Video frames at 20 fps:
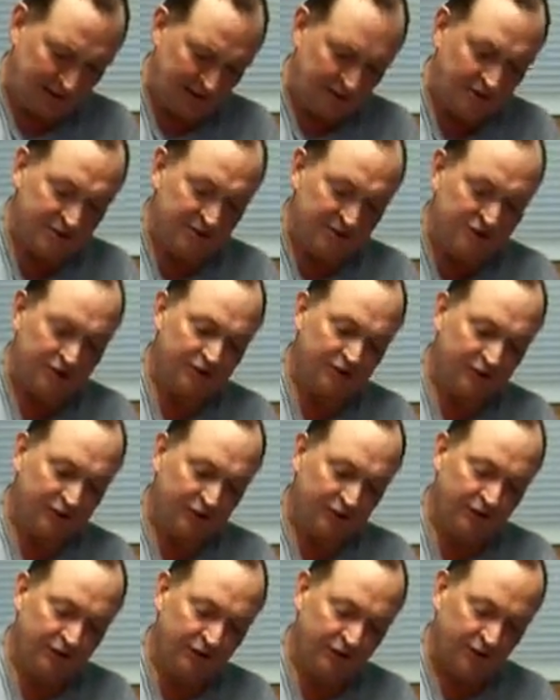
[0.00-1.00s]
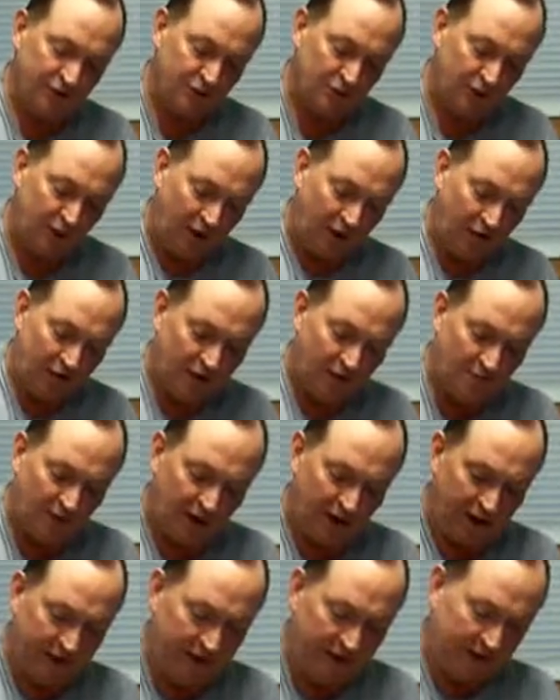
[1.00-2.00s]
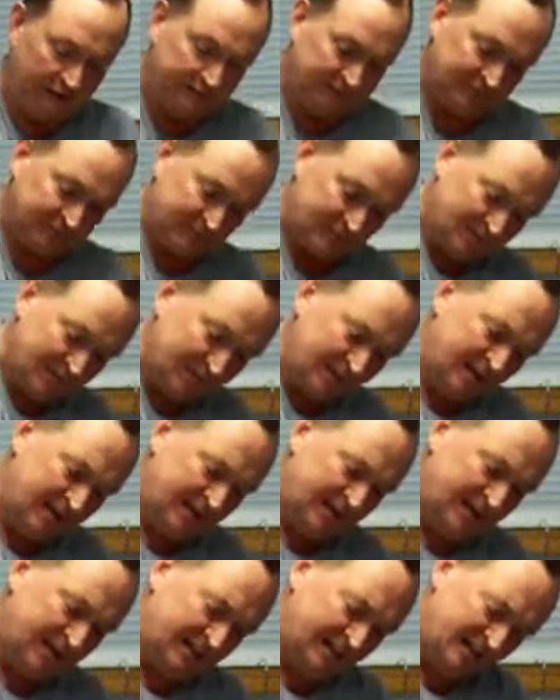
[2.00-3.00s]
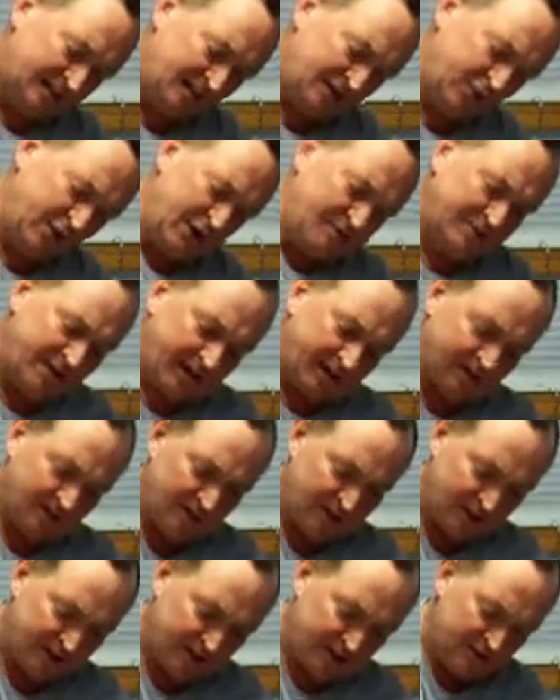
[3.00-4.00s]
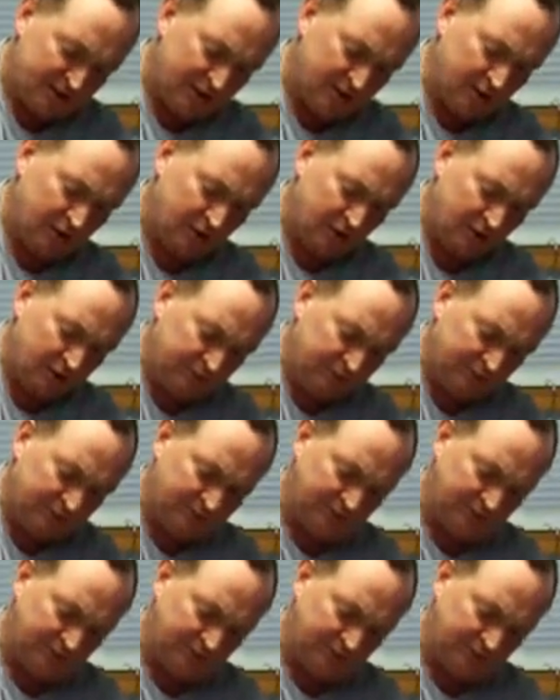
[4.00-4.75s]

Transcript: Just stir until it's well combined. Scrape down the sides of the bowl.